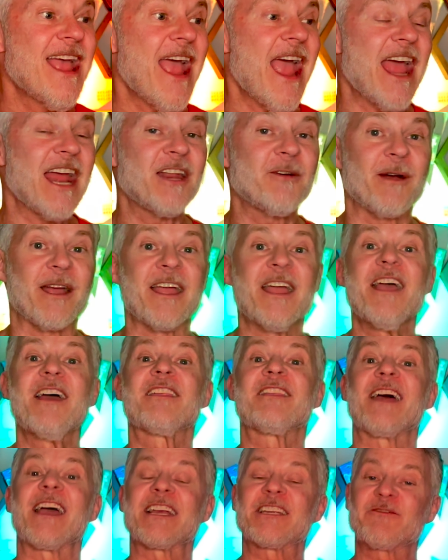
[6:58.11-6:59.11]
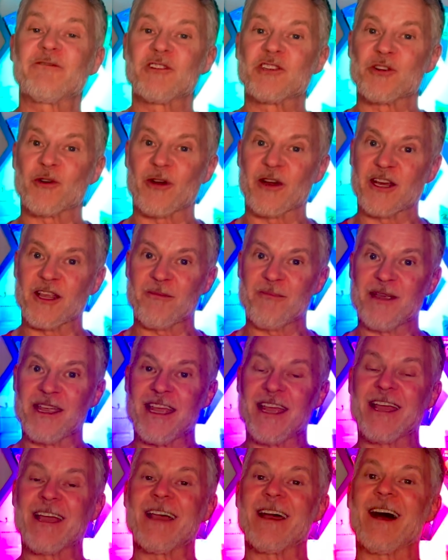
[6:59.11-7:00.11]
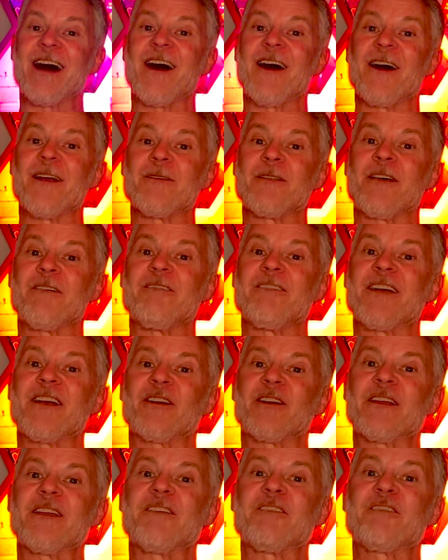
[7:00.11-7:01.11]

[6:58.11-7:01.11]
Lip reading: Anyway, thanks for joining me on the very